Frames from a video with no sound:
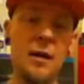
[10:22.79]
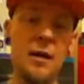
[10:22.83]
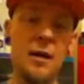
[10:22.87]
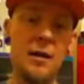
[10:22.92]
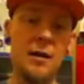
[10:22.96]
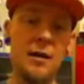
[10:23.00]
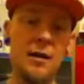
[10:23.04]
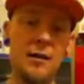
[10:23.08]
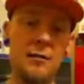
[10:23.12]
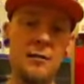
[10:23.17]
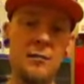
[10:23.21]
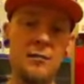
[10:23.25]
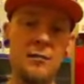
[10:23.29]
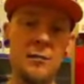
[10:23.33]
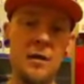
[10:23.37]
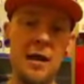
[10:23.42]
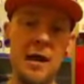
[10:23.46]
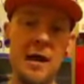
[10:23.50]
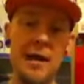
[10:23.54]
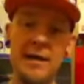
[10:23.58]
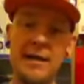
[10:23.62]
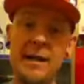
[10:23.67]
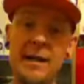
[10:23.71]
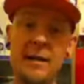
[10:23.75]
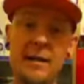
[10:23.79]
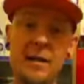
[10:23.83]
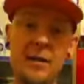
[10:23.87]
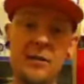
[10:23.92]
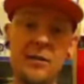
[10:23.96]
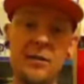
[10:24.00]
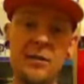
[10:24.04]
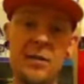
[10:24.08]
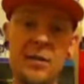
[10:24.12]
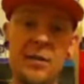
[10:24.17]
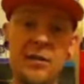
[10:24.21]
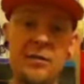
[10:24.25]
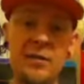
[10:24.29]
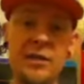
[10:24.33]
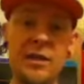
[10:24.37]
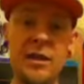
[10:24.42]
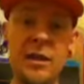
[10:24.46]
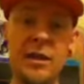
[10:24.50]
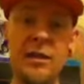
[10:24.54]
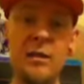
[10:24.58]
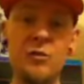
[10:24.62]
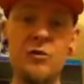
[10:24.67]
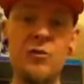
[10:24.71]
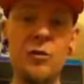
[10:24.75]
And then I've heard
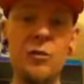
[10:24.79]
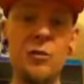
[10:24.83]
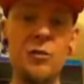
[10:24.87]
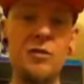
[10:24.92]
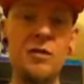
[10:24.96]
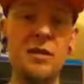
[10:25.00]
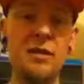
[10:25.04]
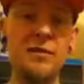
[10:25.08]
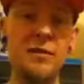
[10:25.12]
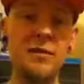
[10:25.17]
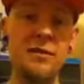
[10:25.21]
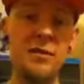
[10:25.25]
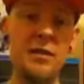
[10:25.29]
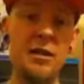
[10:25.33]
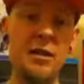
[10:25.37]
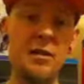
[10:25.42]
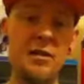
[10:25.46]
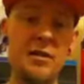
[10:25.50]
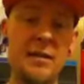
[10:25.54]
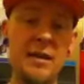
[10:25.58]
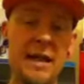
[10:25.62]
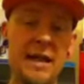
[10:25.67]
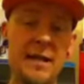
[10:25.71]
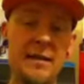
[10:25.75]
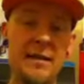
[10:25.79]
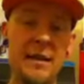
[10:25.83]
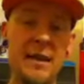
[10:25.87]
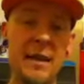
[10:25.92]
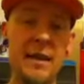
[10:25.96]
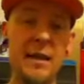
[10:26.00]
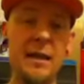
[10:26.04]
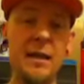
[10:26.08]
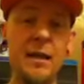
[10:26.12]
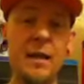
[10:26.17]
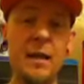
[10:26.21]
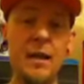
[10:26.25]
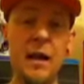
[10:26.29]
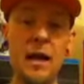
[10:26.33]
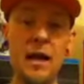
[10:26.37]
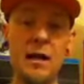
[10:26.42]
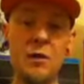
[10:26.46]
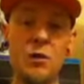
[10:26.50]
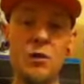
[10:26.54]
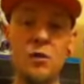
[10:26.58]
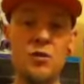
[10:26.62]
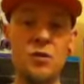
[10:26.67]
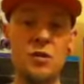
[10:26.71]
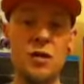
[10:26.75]
Tino 777's going down there, and
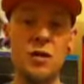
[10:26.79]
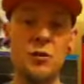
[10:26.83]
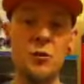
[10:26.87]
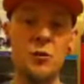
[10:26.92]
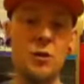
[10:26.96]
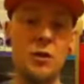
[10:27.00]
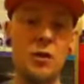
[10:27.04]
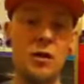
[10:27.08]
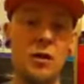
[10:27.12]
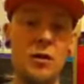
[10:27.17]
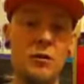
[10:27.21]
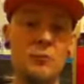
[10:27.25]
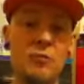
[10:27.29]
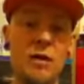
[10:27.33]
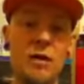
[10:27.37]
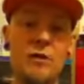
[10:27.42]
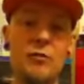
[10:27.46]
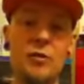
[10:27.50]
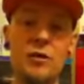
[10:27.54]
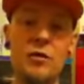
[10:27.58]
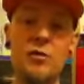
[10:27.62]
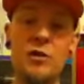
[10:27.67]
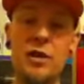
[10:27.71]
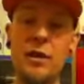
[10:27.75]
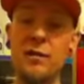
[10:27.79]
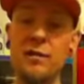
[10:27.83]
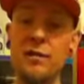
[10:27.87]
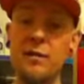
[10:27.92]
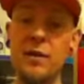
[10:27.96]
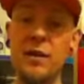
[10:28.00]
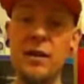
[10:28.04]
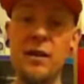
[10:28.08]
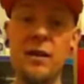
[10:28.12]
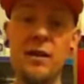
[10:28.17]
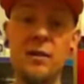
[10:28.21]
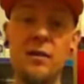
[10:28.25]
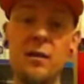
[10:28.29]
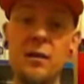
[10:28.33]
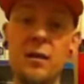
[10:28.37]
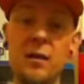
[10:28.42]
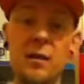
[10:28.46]
also Retro Chef Lee,